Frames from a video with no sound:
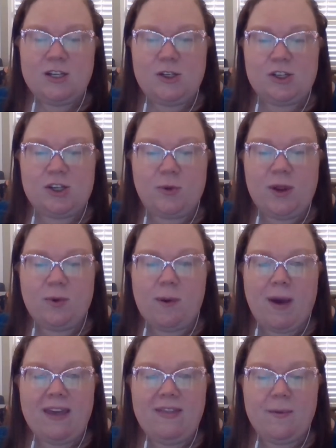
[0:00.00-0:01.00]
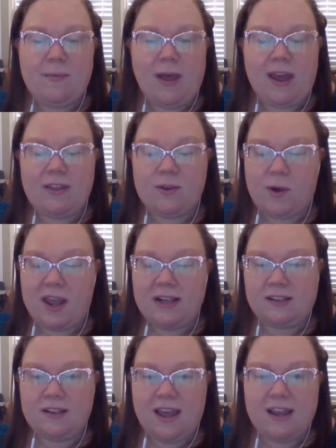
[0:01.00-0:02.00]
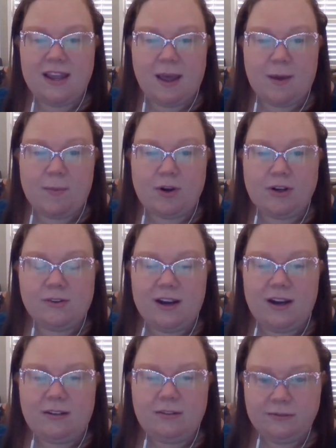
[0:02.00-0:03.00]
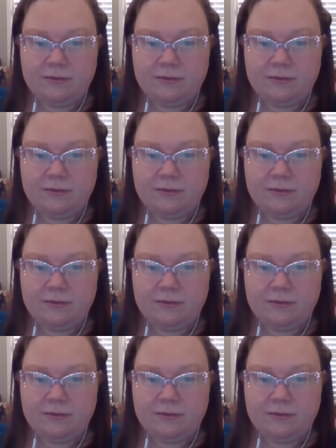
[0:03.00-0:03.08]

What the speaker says: Should we remind them like the ways that they can get books right now?